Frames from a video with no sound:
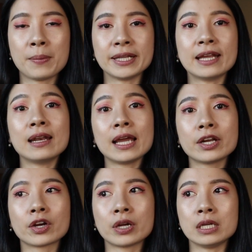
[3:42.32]
but then
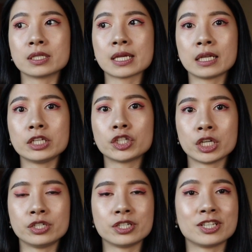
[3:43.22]
later he suddenly
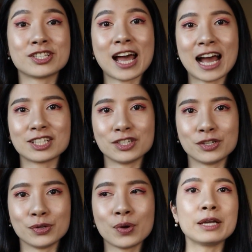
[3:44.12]
changes his
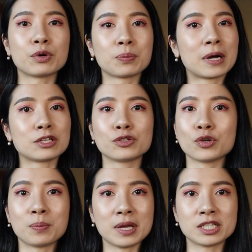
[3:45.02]
attitude? He replies to
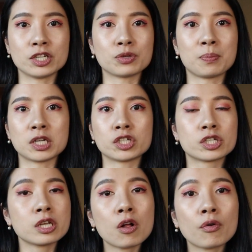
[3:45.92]
your message much
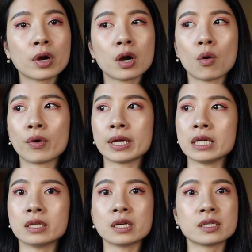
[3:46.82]
slower, or
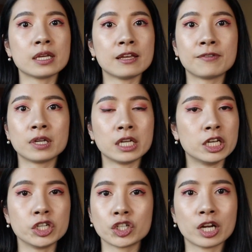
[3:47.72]
he doesn't even
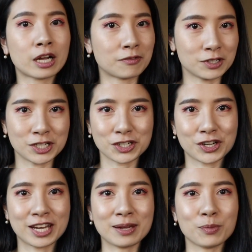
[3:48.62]
initiate a conversation
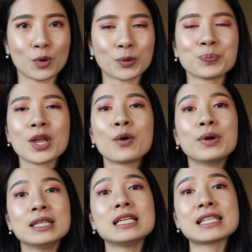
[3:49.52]
anymore.
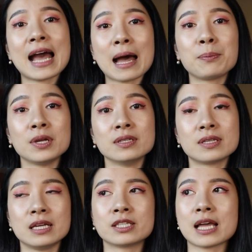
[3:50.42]
When this happens,
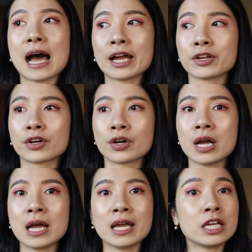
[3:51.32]
it's either
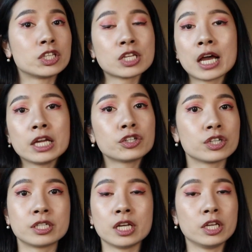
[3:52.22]
he's not
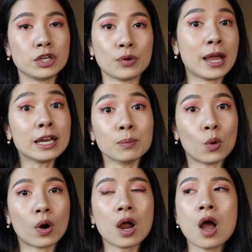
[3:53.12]
interested in you anymore